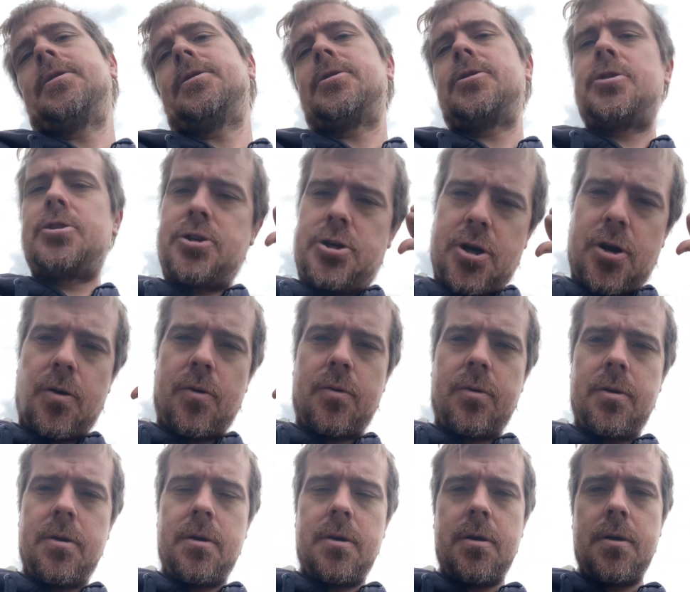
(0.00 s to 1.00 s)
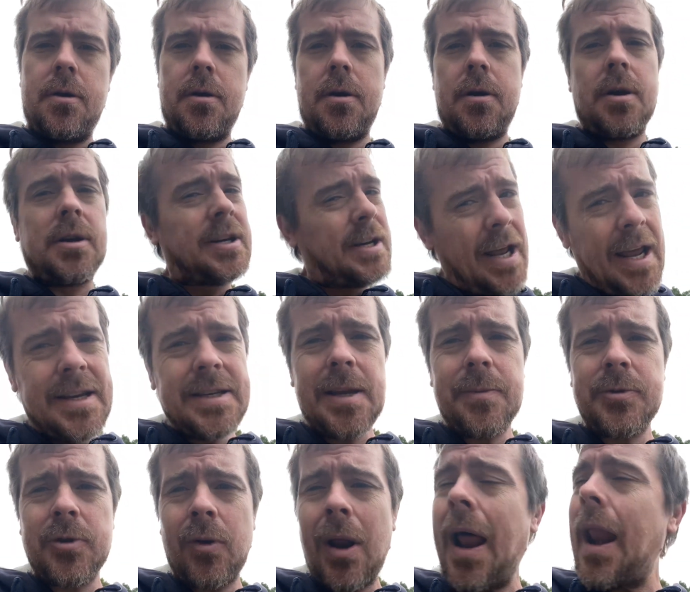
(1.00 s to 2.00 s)
show. Today's
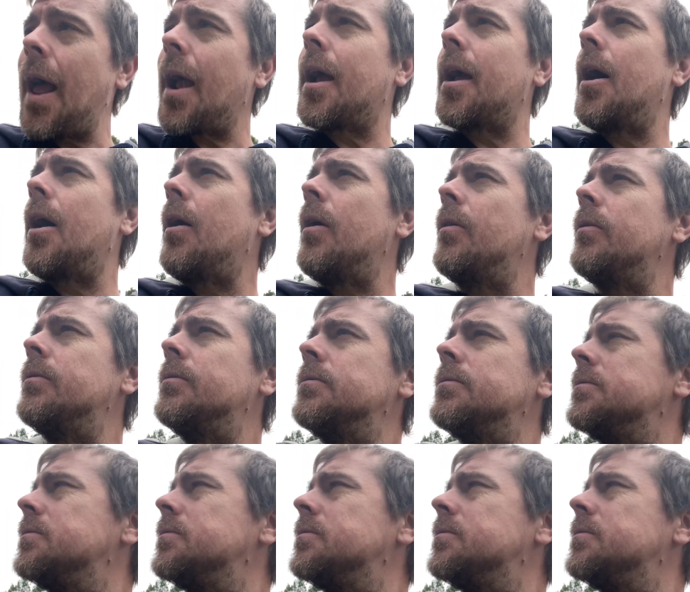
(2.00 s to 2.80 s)
episode I like call.